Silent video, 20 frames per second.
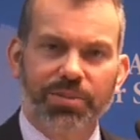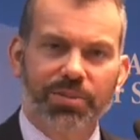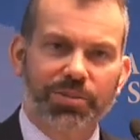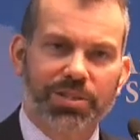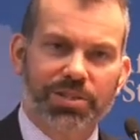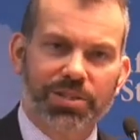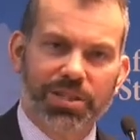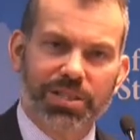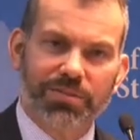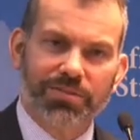to
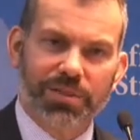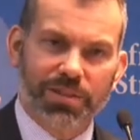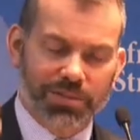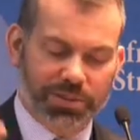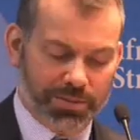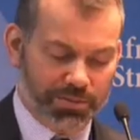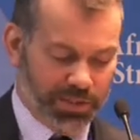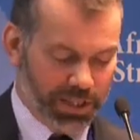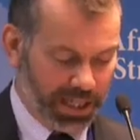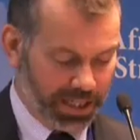achieve
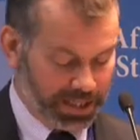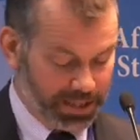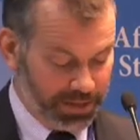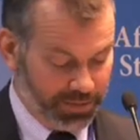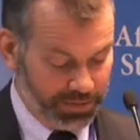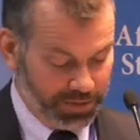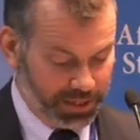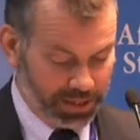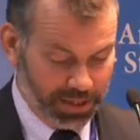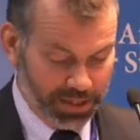those
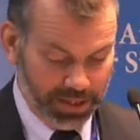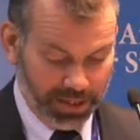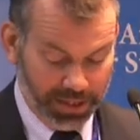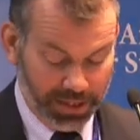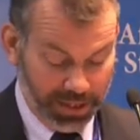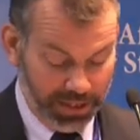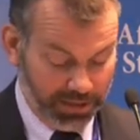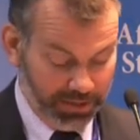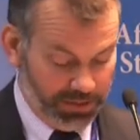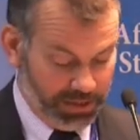objectives
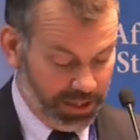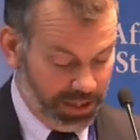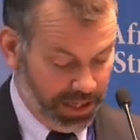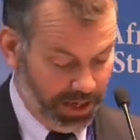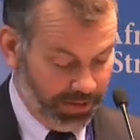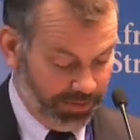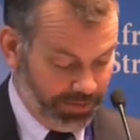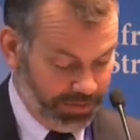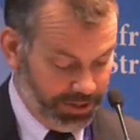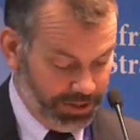that you set
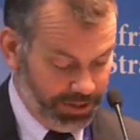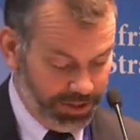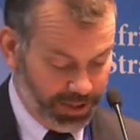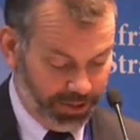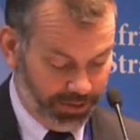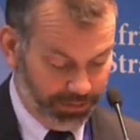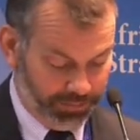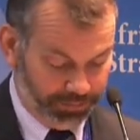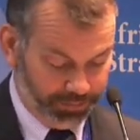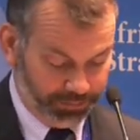out for
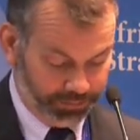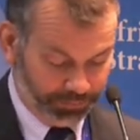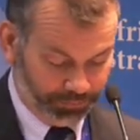yourself.